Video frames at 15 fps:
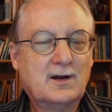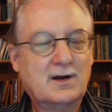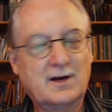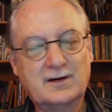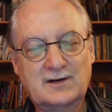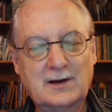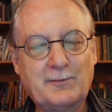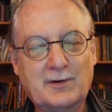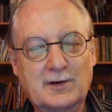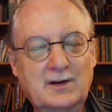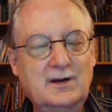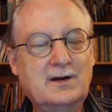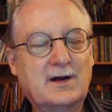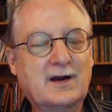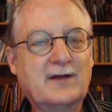
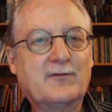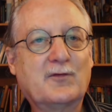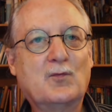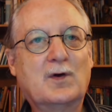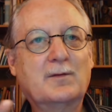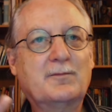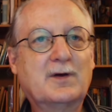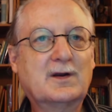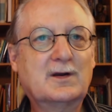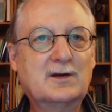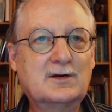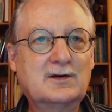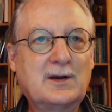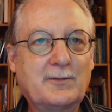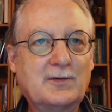typically, not everyone,
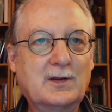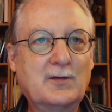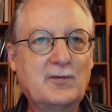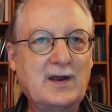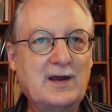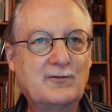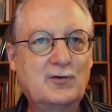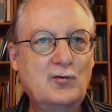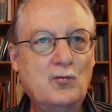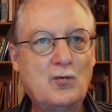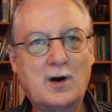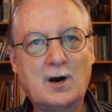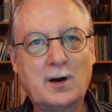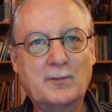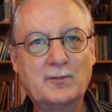but typically we have 2
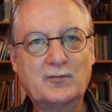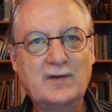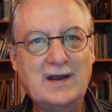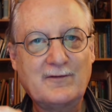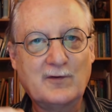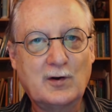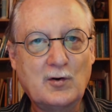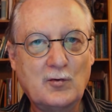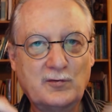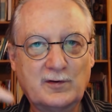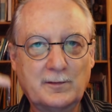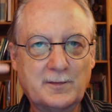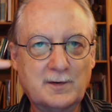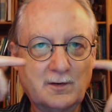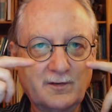arms, we have a nose
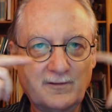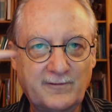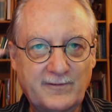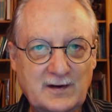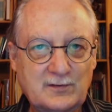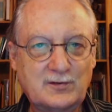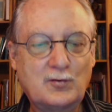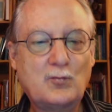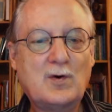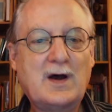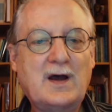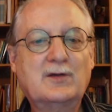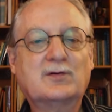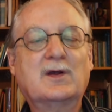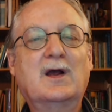in the middle of the face, 2
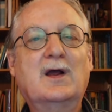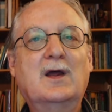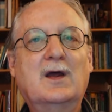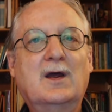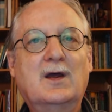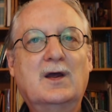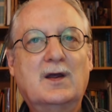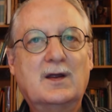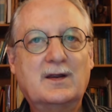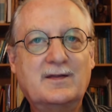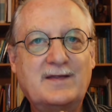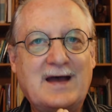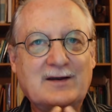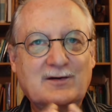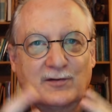eyes.
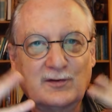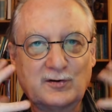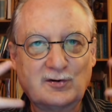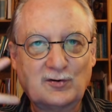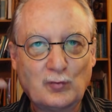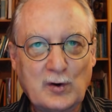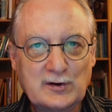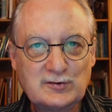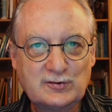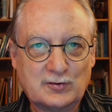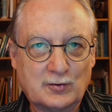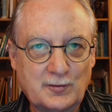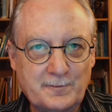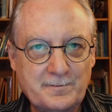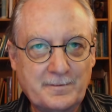That's the
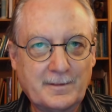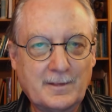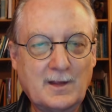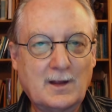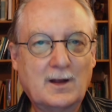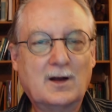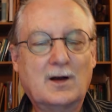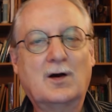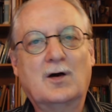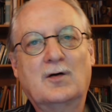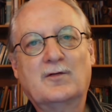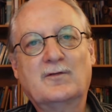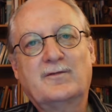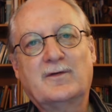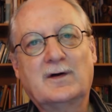structure
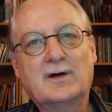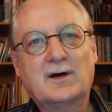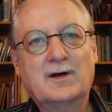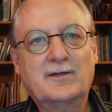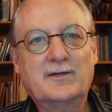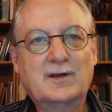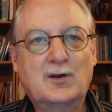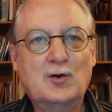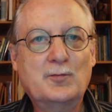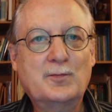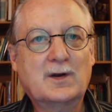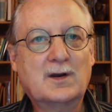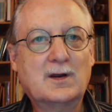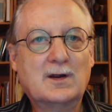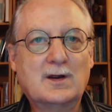of the human